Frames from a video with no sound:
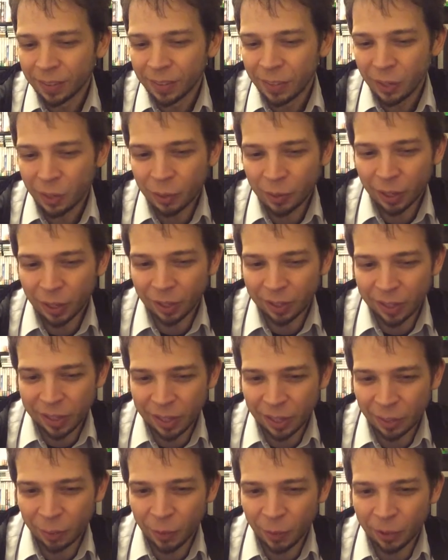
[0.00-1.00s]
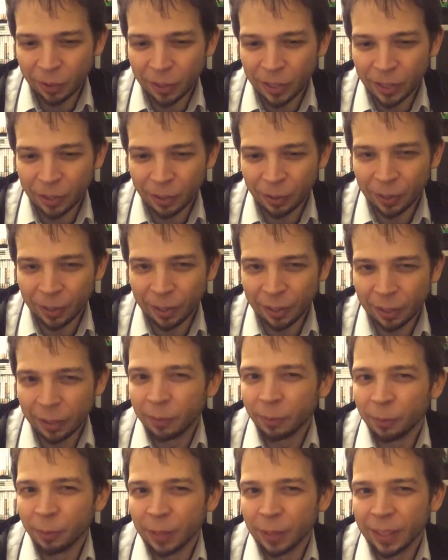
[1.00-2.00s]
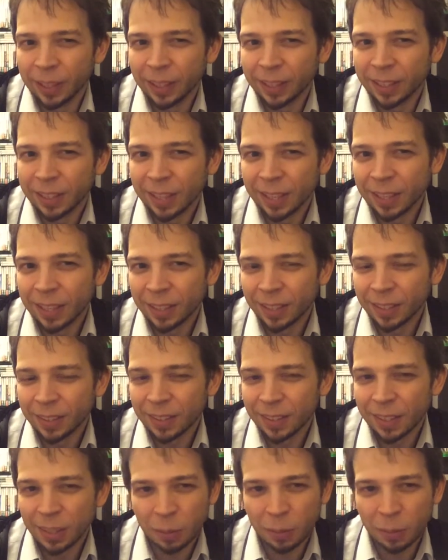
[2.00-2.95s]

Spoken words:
so you get all these like weird Easter Island related things.